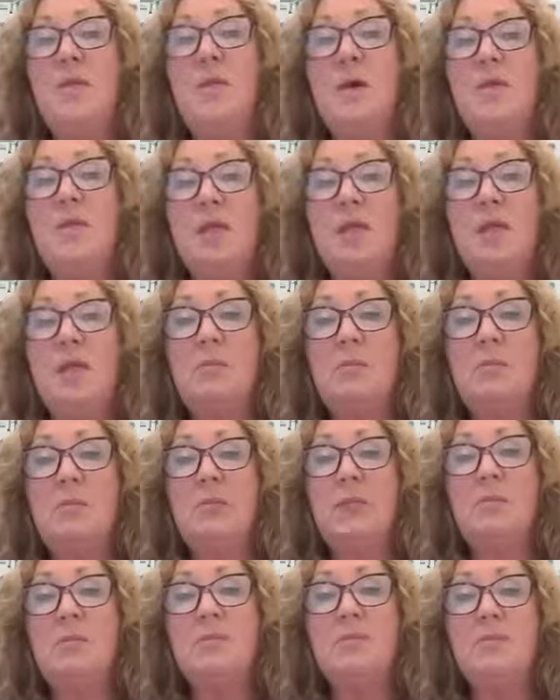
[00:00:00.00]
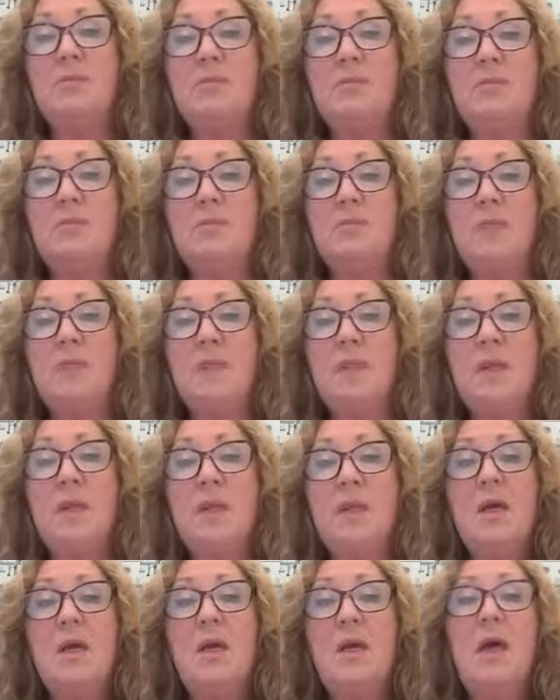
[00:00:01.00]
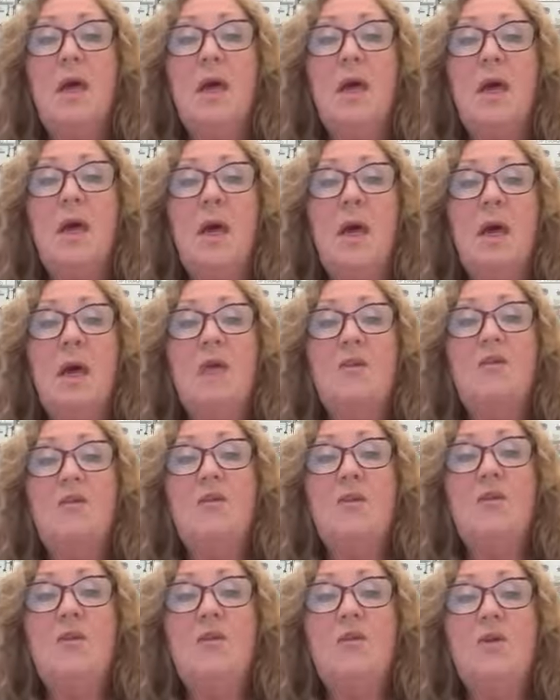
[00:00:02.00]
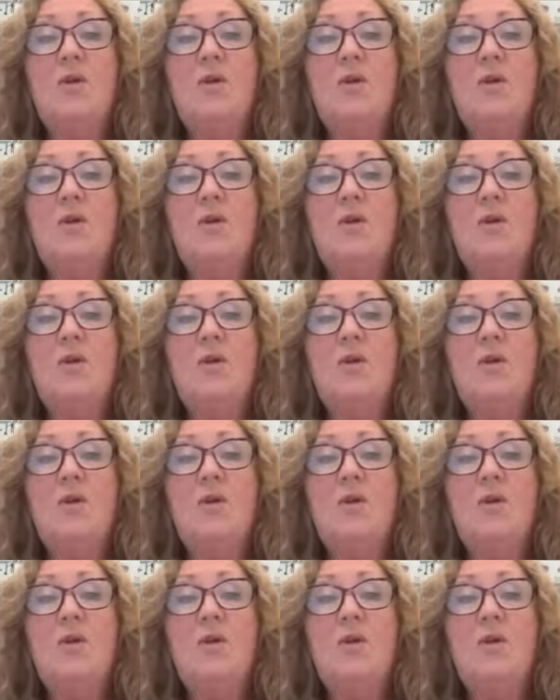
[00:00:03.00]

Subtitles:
by the Commission. A further